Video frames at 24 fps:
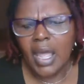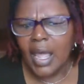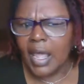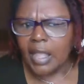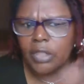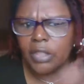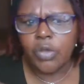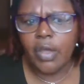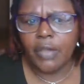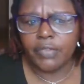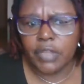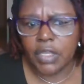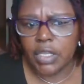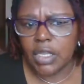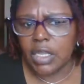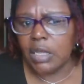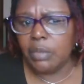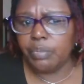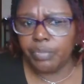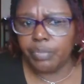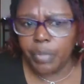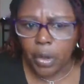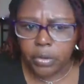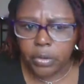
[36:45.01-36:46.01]
And you have to
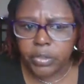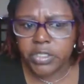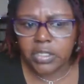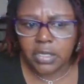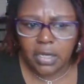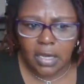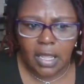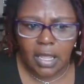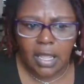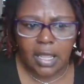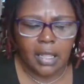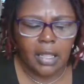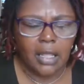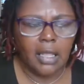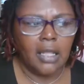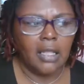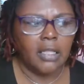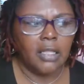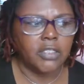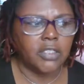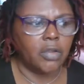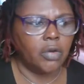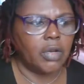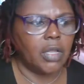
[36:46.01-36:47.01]
keep posting it
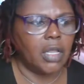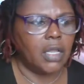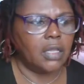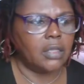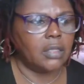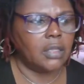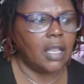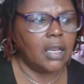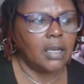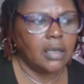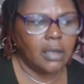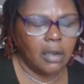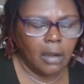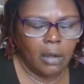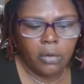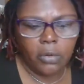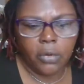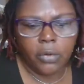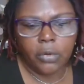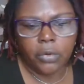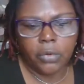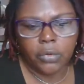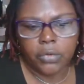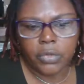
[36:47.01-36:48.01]
so that they
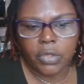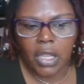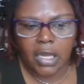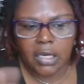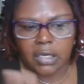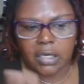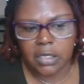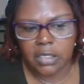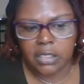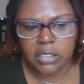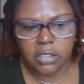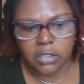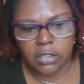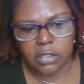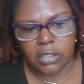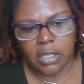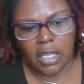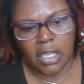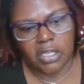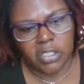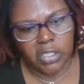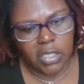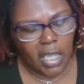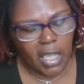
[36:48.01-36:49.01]
know that this is
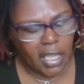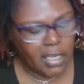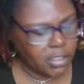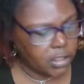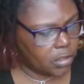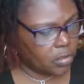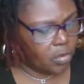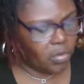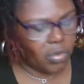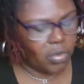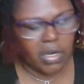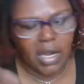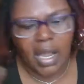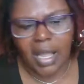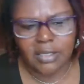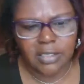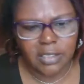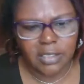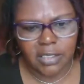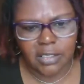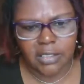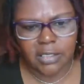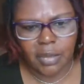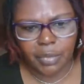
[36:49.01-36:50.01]
educational and not
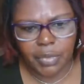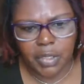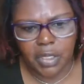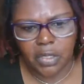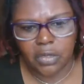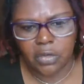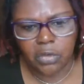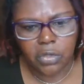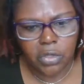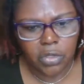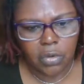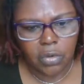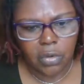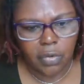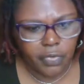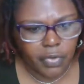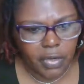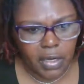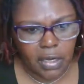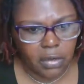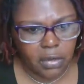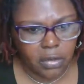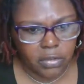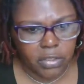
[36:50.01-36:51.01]
just something you're doing for
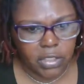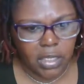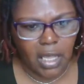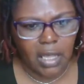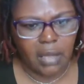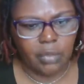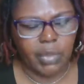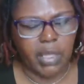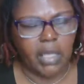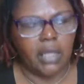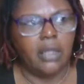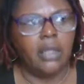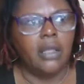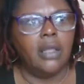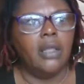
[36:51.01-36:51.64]
entertainment.